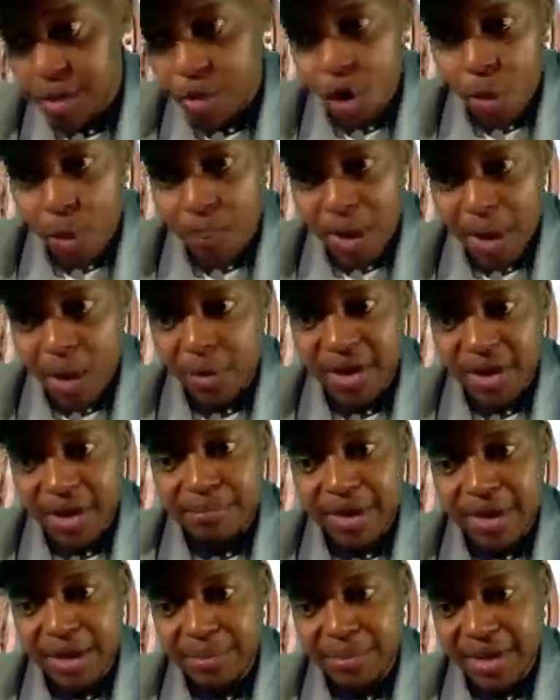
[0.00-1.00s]
copper. We
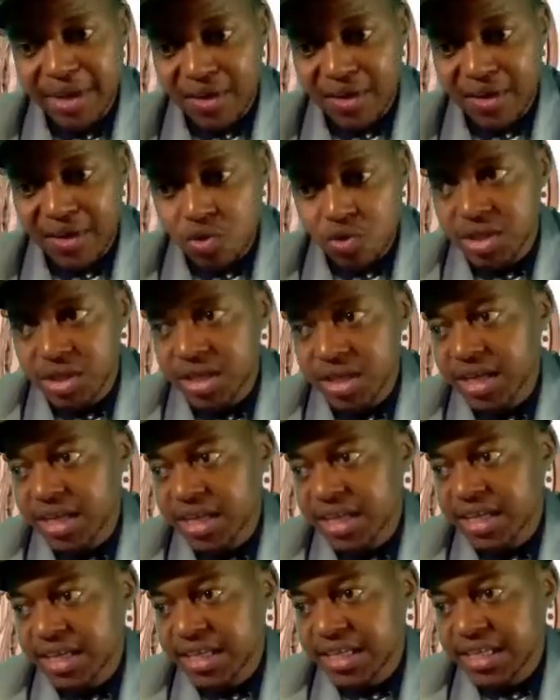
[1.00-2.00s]
have many minerals
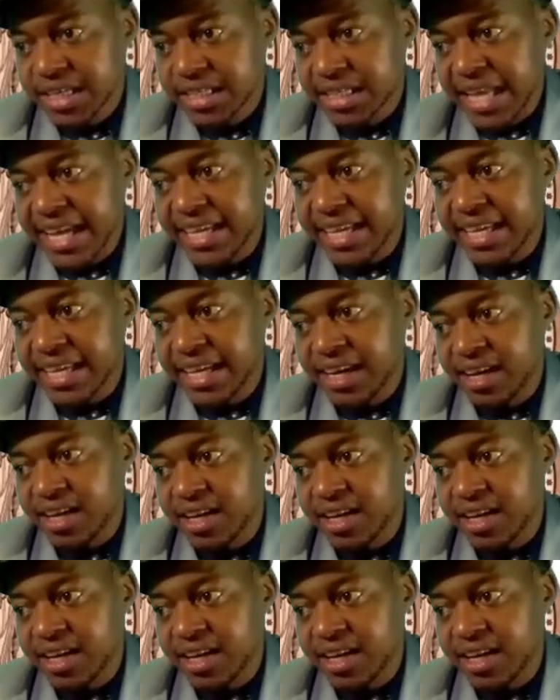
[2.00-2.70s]
like